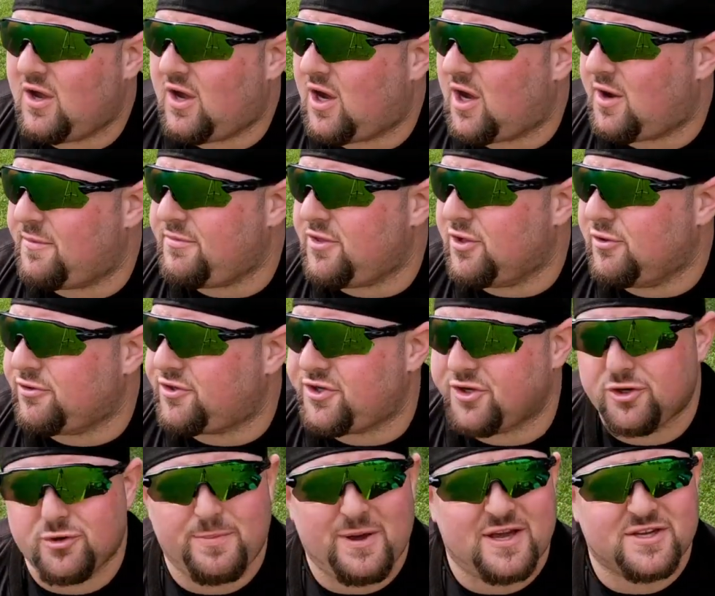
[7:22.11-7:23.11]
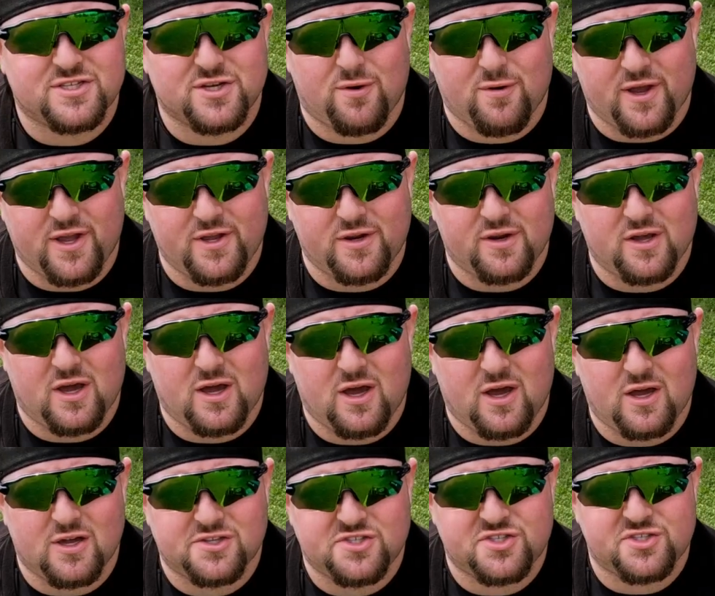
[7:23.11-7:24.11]
YouTube has a great
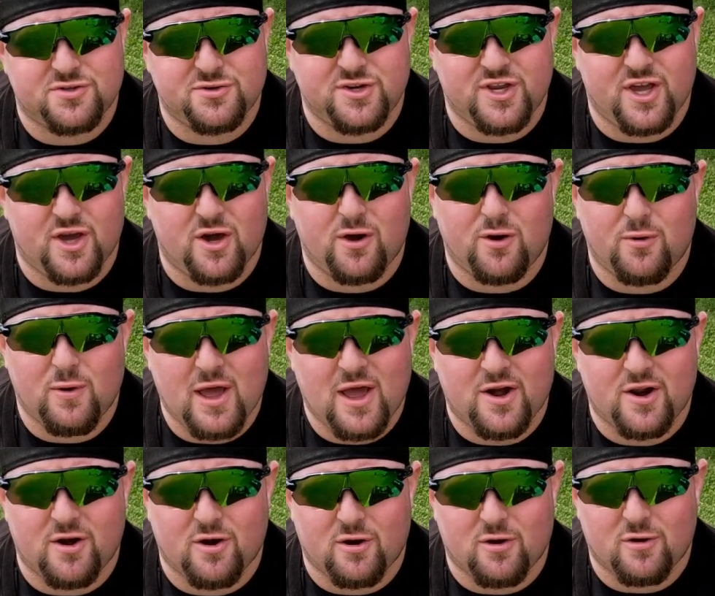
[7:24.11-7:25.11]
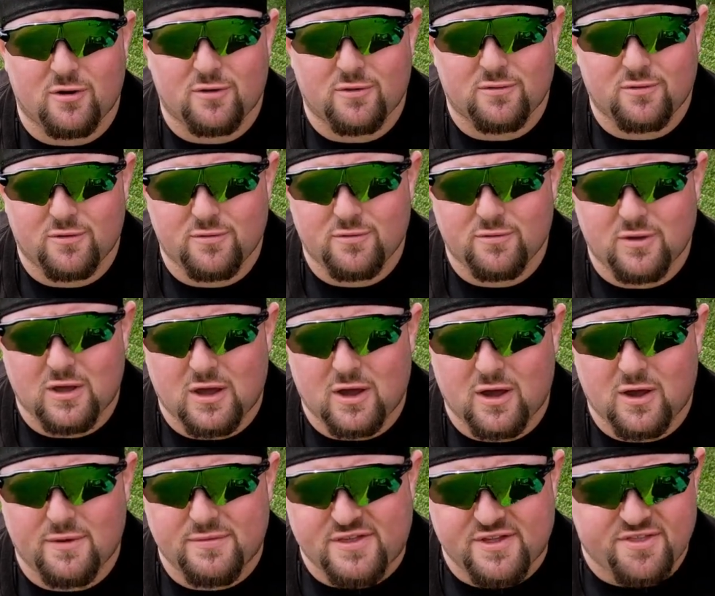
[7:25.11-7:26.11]
studio editor
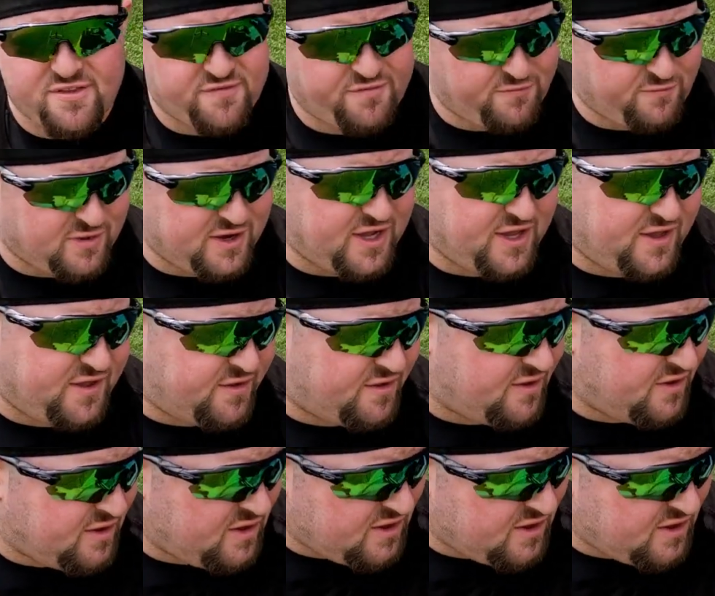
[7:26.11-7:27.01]
that's free.